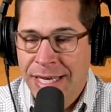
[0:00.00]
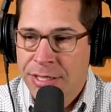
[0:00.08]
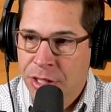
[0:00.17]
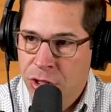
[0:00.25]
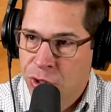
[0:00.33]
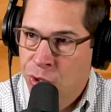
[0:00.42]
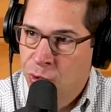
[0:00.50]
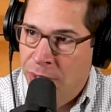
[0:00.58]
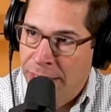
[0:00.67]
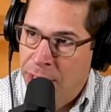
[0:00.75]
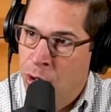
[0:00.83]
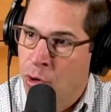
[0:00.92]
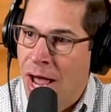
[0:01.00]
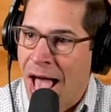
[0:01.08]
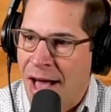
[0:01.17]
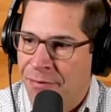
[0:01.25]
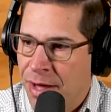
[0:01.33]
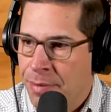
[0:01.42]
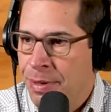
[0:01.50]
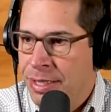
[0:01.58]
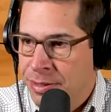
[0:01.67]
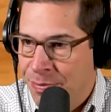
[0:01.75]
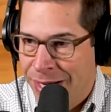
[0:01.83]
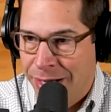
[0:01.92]
is it too late or have I
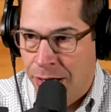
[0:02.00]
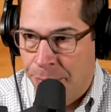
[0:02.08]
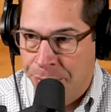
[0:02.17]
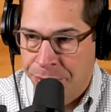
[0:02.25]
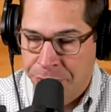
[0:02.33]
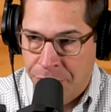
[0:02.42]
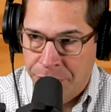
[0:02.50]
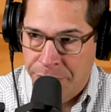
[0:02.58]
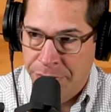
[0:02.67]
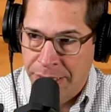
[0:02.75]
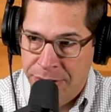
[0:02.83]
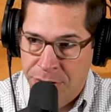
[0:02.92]
missed my opportunity, right?